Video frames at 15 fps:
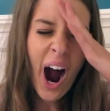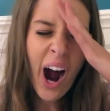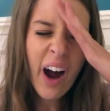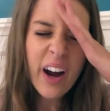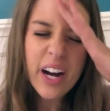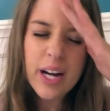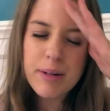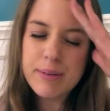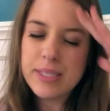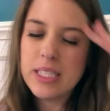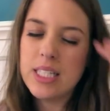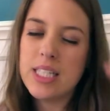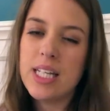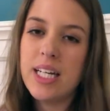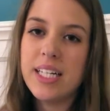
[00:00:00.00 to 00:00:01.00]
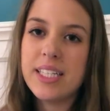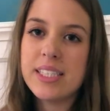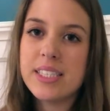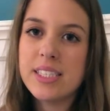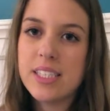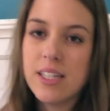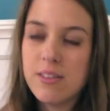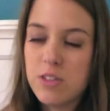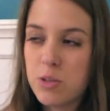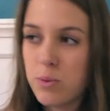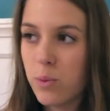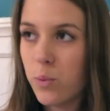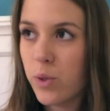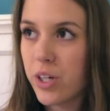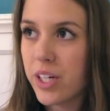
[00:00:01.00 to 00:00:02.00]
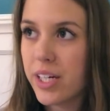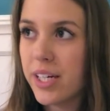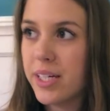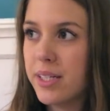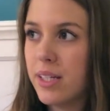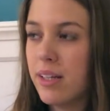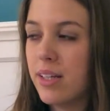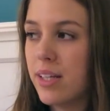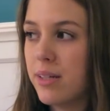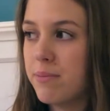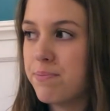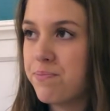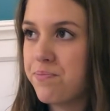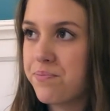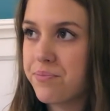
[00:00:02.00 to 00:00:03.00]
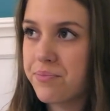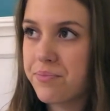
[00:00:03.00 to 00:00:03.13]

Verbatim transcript: I woke up at 6 and I've just been working and then,